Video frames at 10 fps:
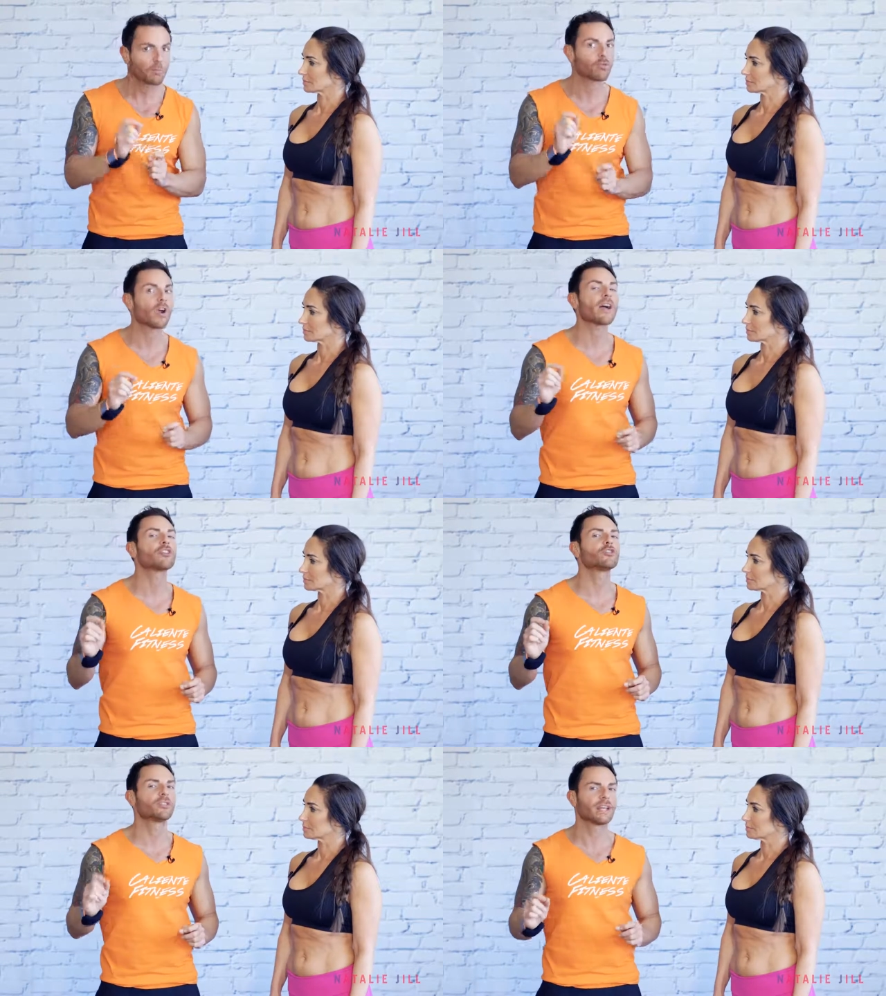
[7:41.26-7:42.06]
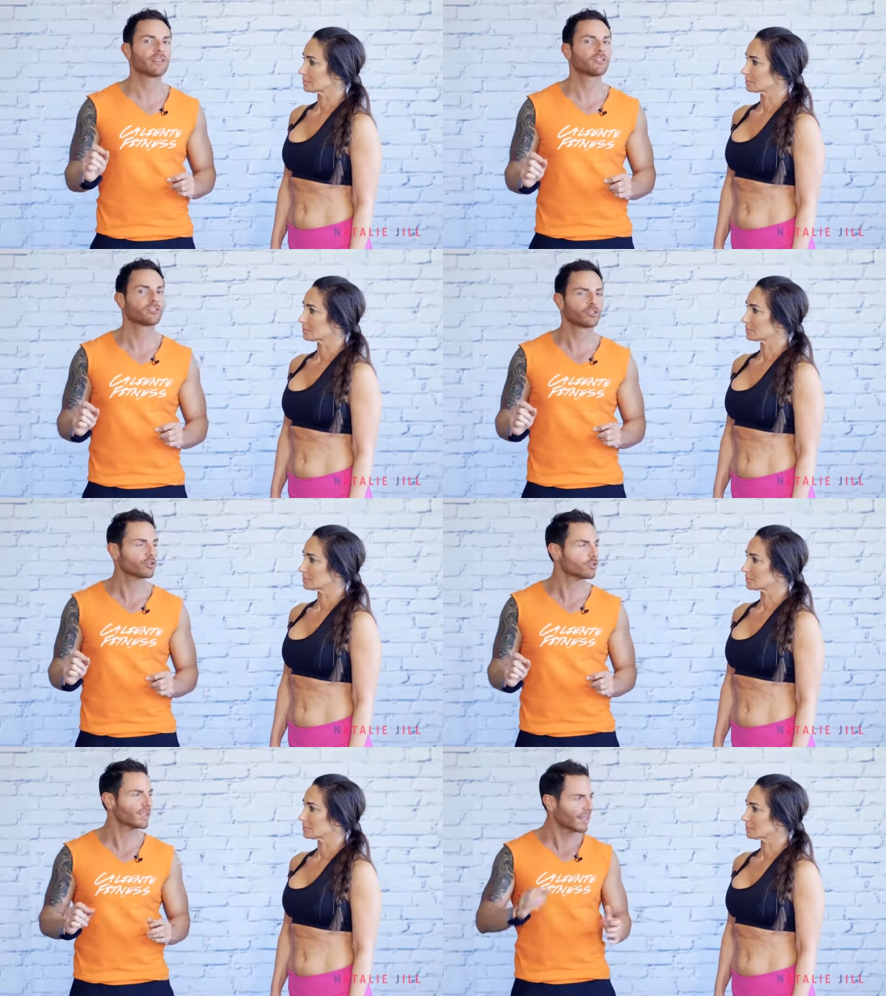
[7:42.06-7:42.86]
Speaker 1: prior to getting to
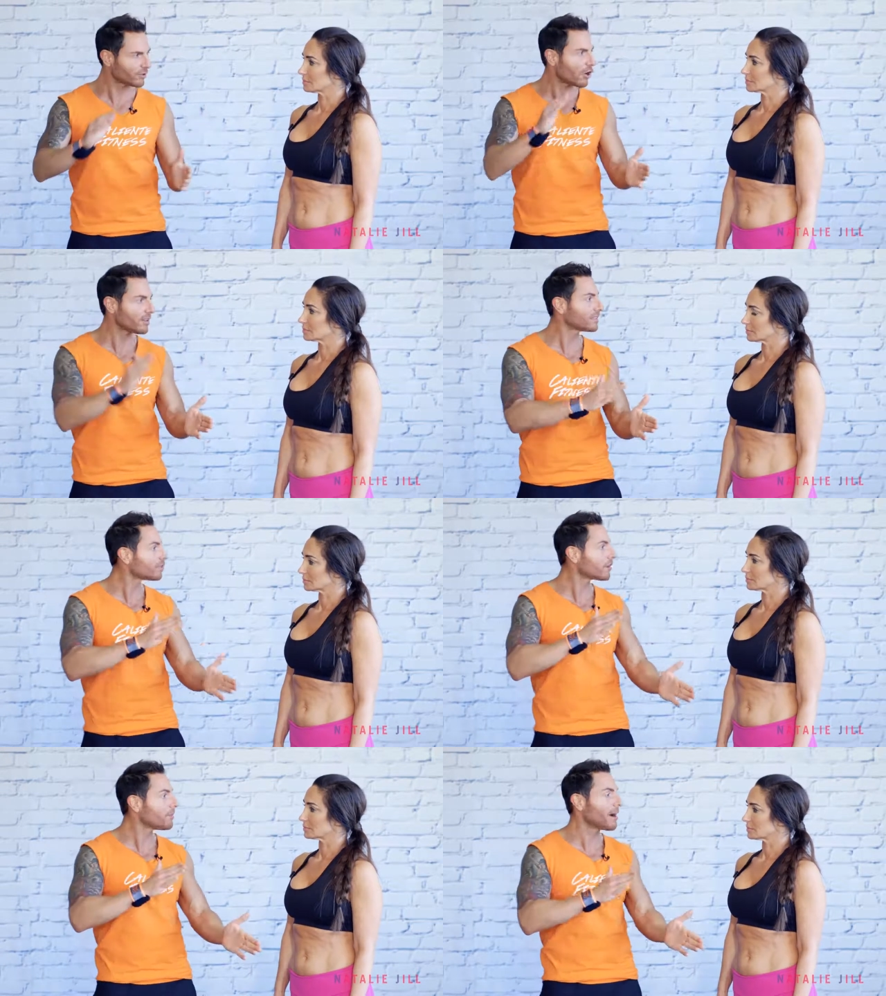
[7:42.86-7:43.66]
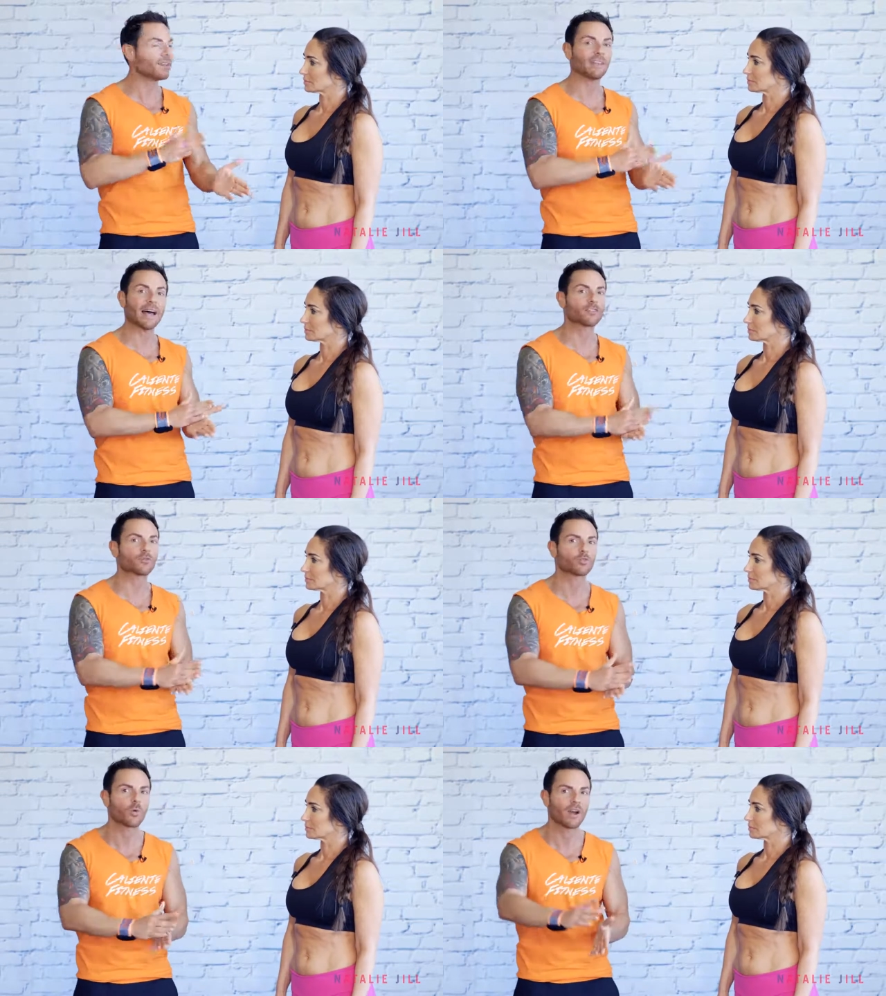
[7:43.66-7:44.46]
surgery, like let's talk about last
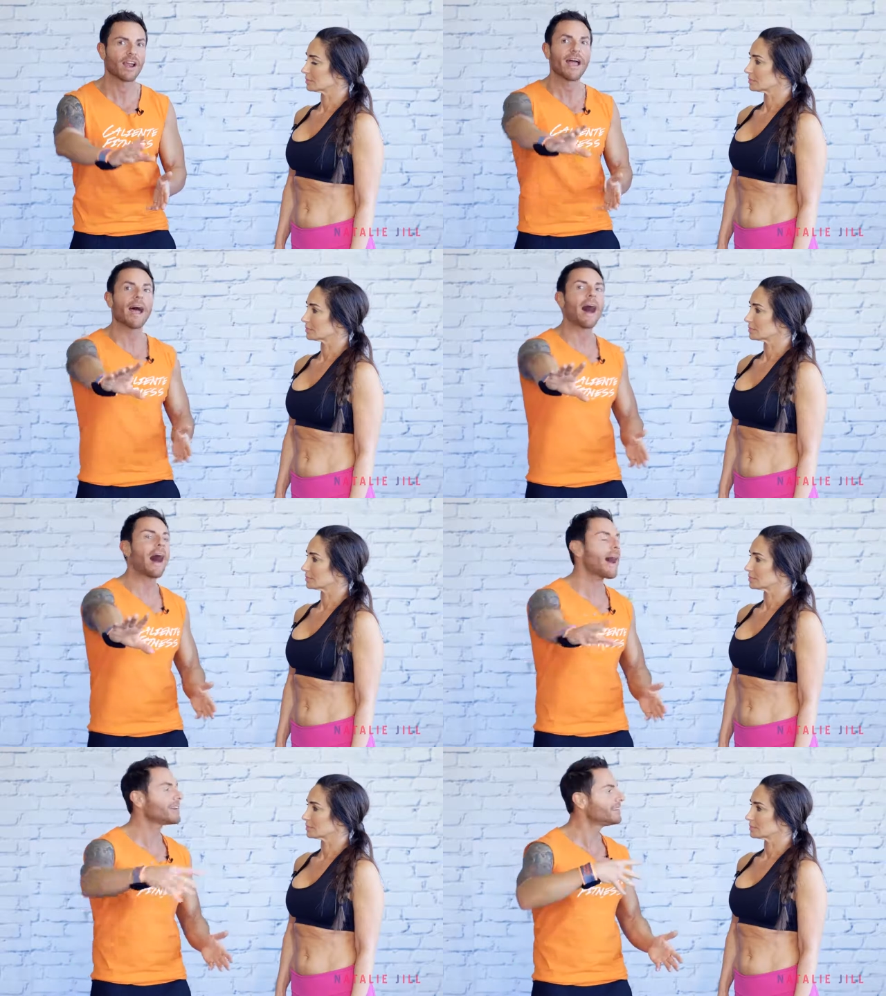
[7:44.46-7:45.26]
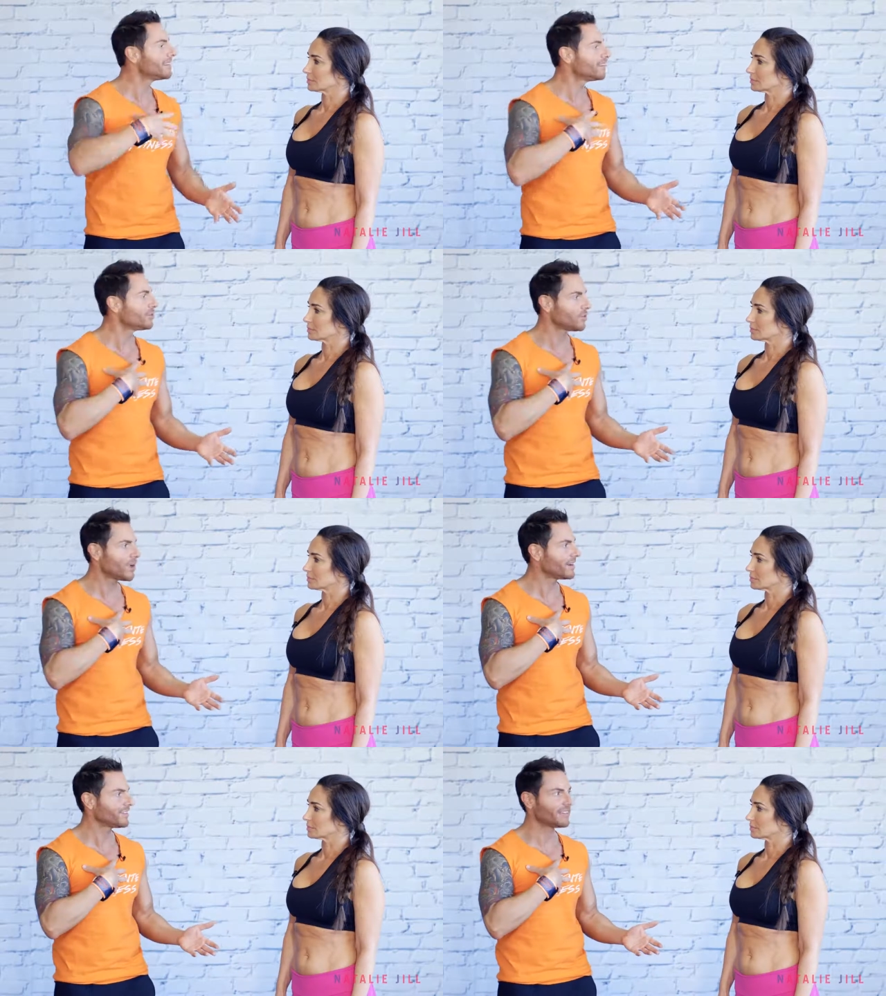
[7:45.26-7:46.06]
resort I didn't
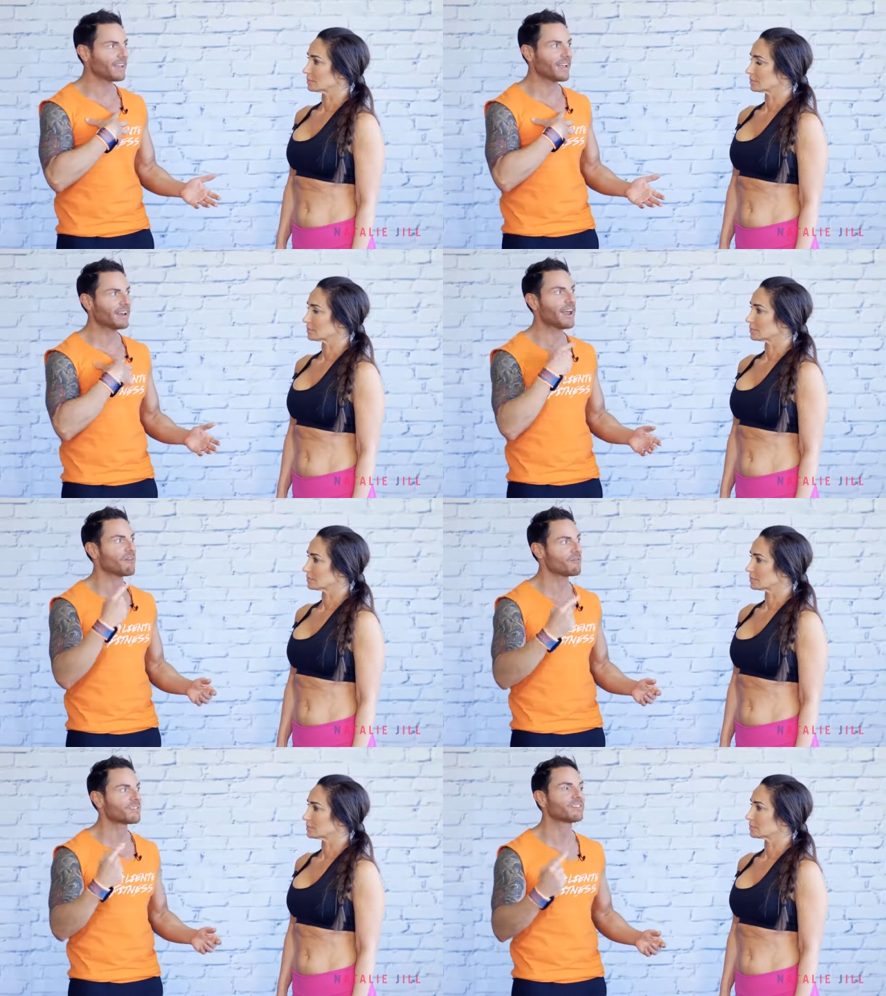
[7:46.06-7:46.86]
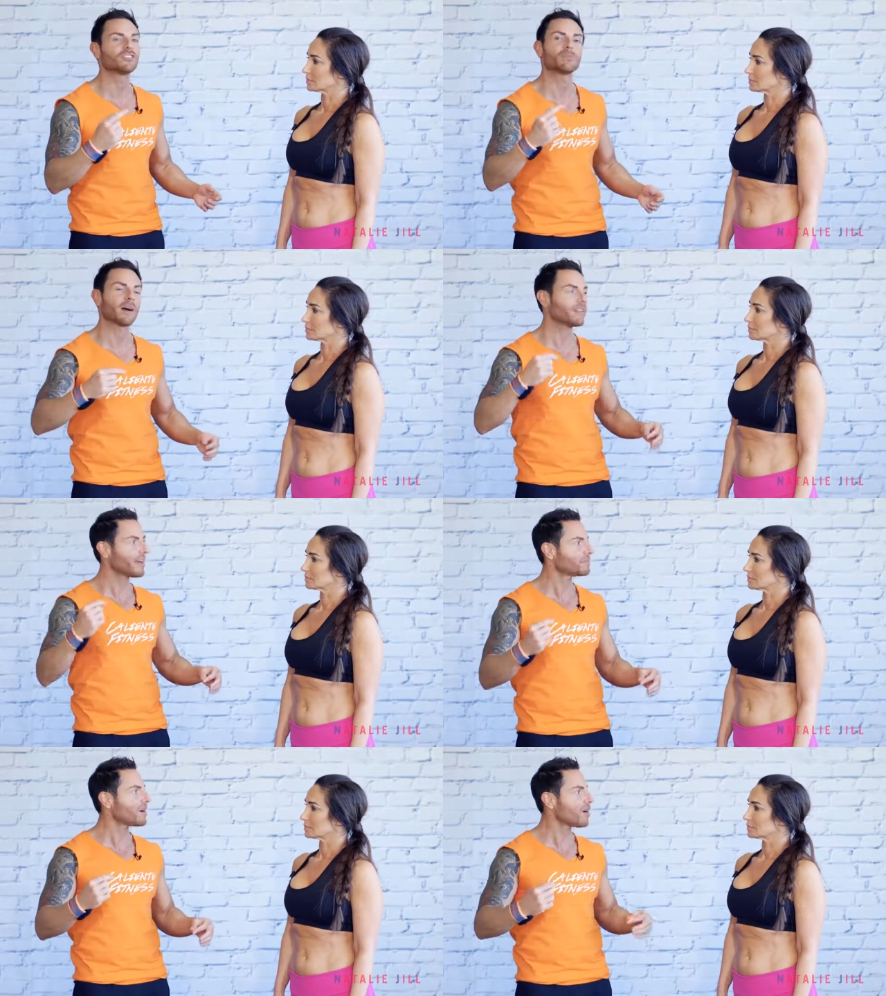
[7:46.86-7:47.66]
do anything and everything to my
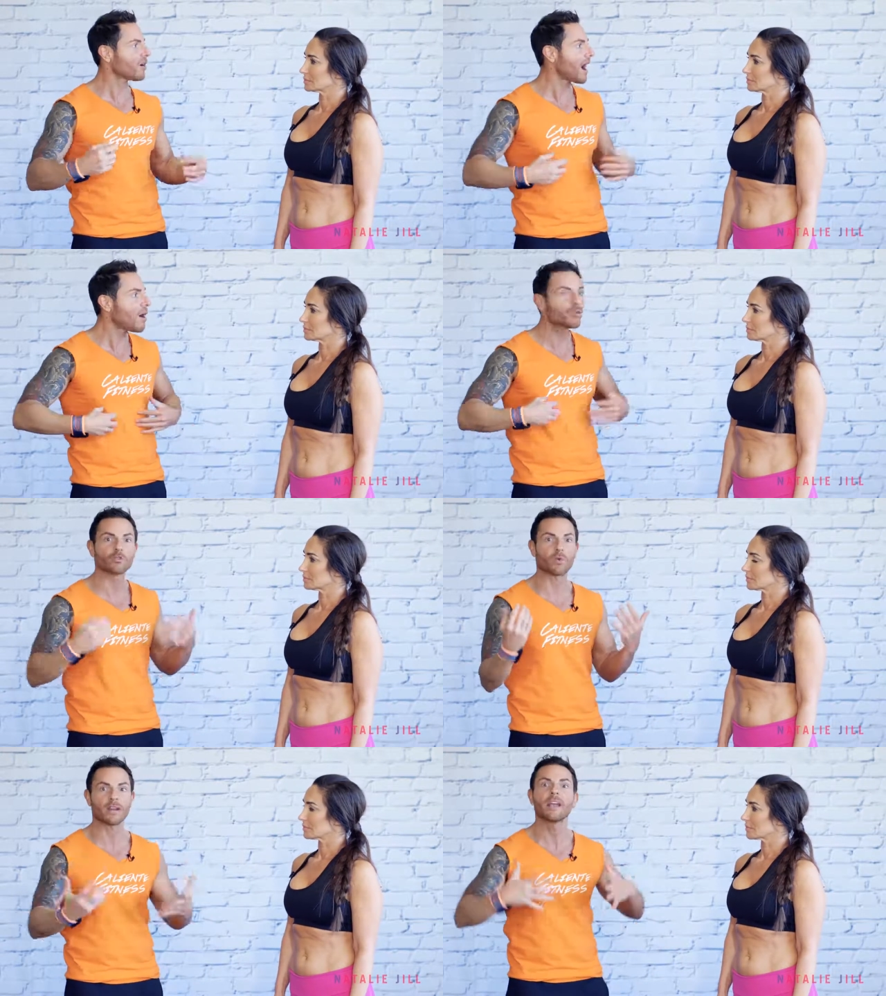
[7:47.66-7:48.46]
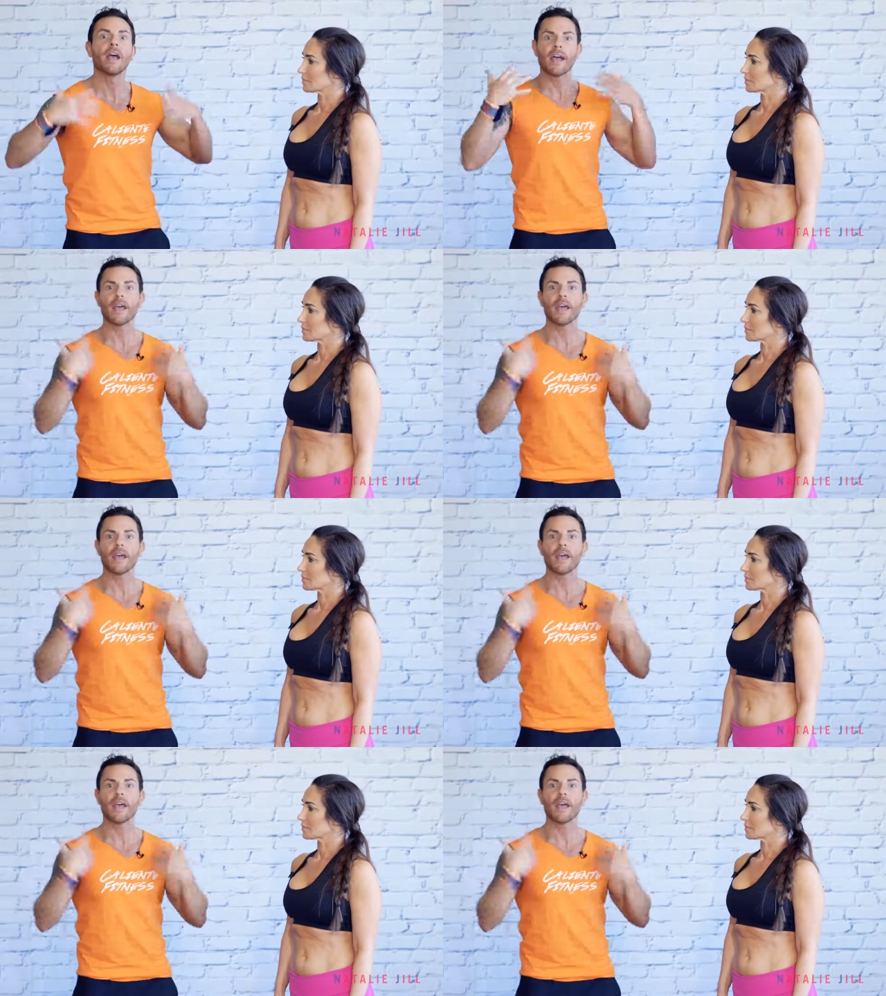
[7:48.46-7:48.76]
last power. I was ready.